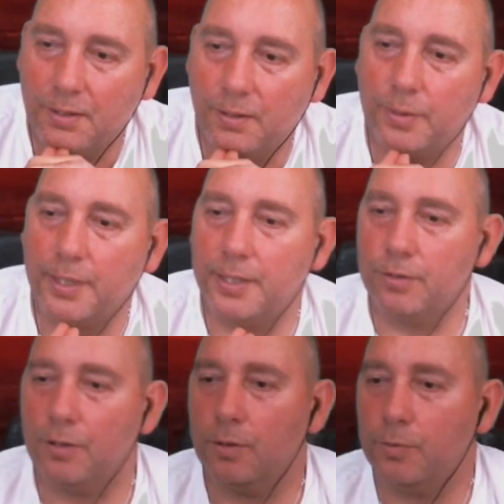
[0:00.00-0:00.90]
Okay,
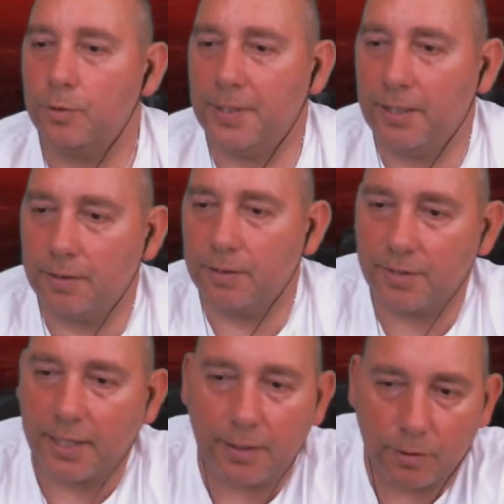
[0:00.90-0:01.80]
so speaking of
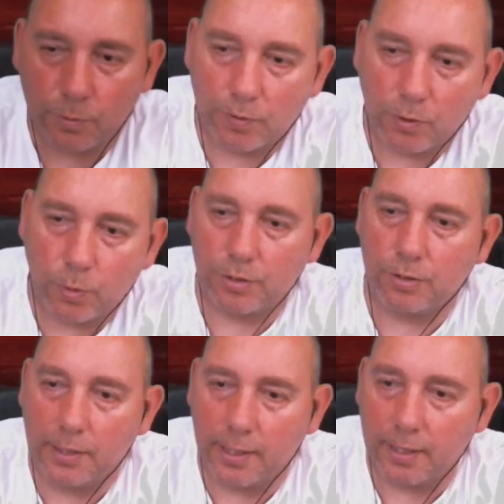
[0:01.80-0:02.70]
science, we have a
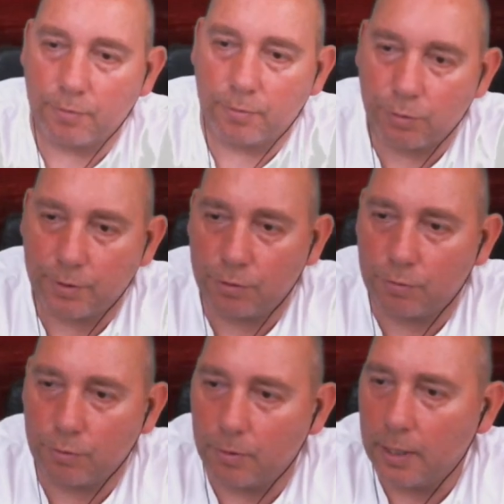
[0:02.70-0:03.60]
question again from Chris
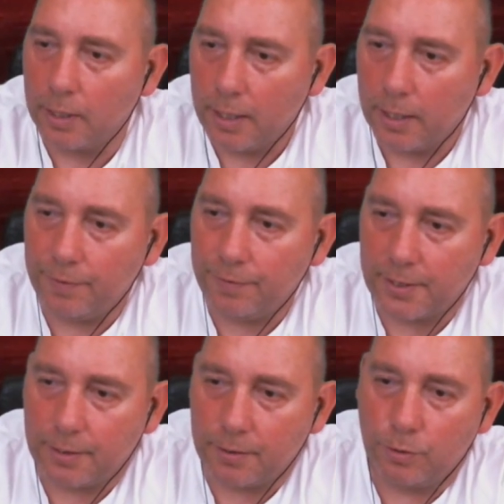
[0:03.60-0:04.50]
Krul. If
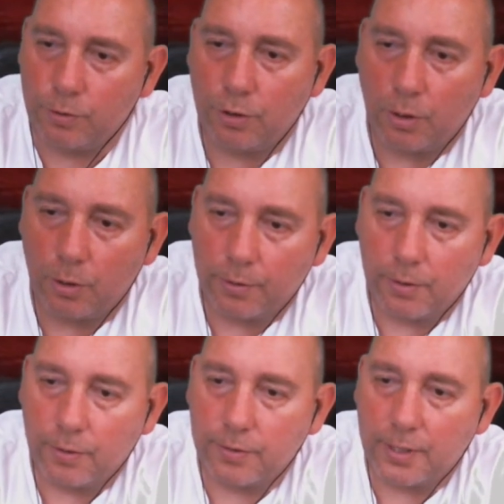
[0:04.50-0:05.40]
science could show
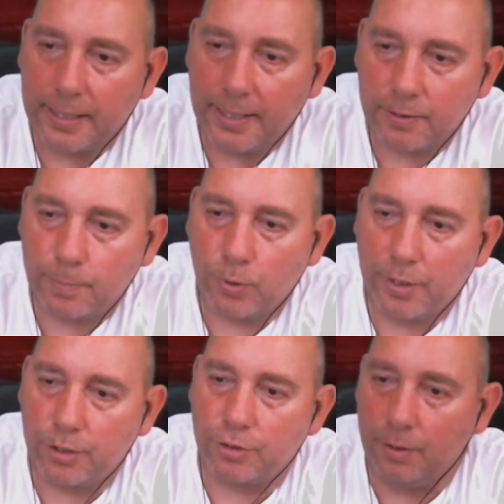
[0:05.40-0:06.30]
that gas
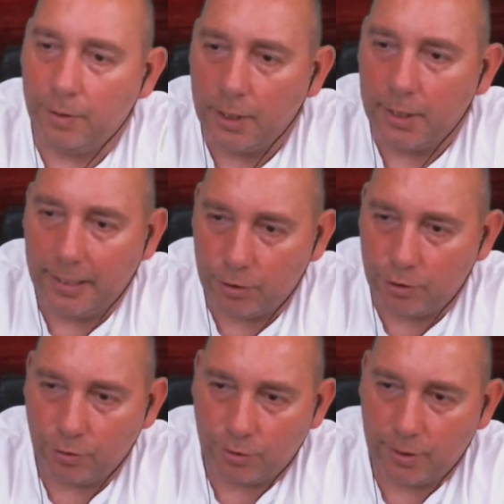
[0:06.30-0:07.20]
pressure is
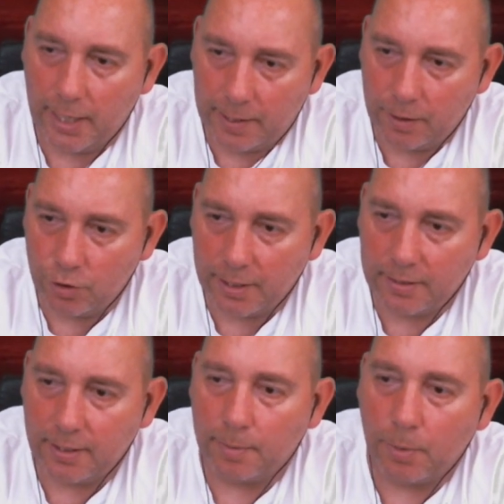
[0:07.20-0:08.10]
just
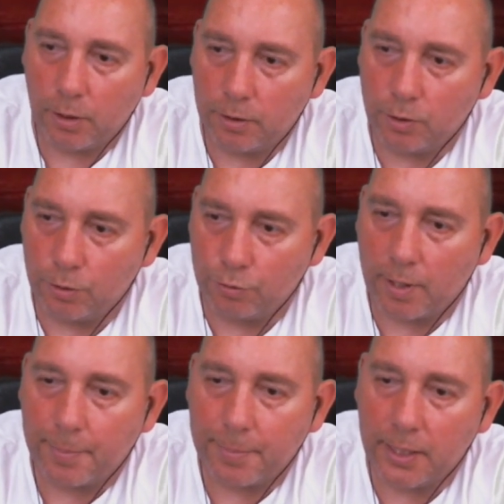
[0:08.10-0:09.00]
energetic molecules
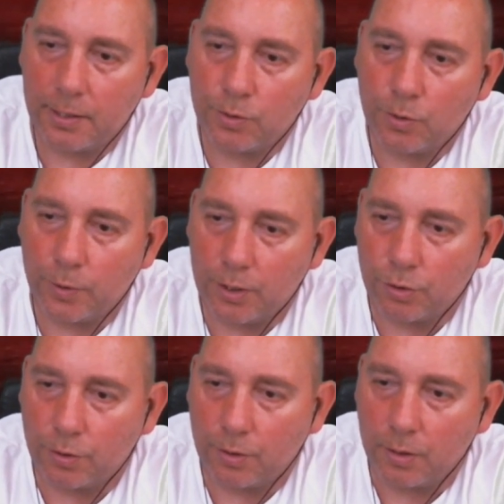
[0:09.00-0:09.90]
ramming into each
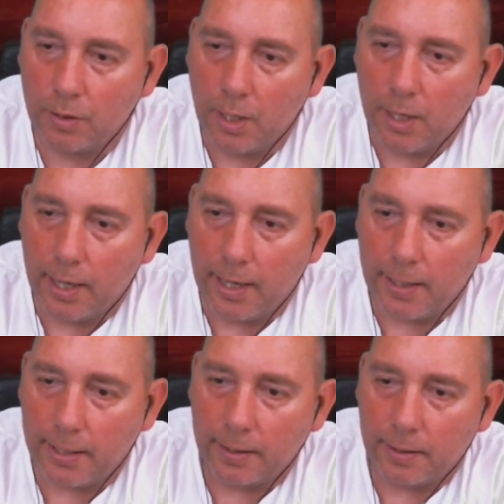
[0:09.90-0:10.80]
other
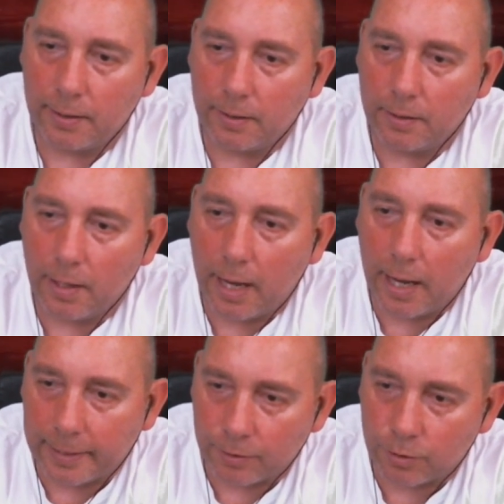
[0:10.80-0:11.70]

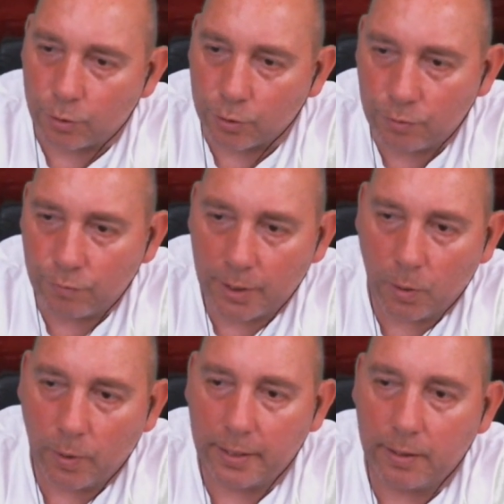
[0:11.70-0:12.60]
and doesn't
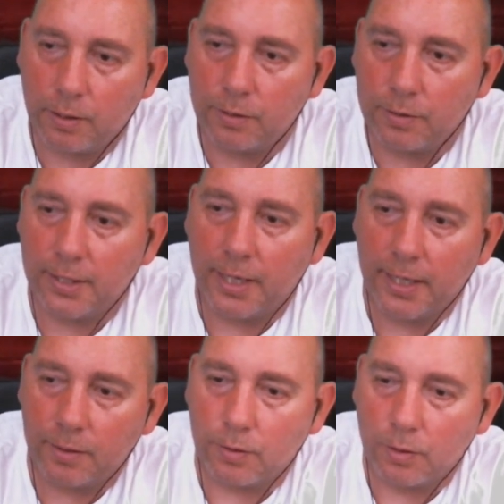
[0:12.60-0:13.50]
require a
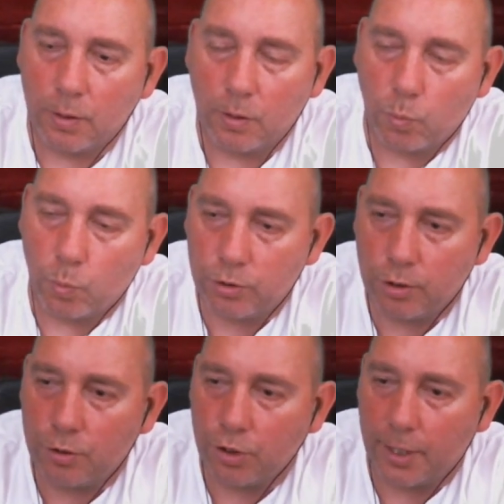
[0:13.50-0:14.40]
container, would
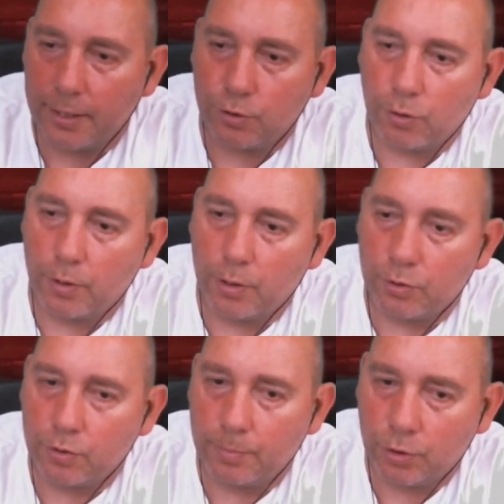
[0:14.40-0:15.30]
you change your
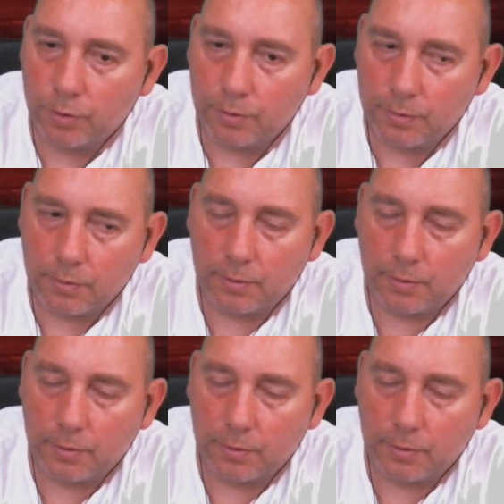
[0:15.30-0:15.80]
assumptions?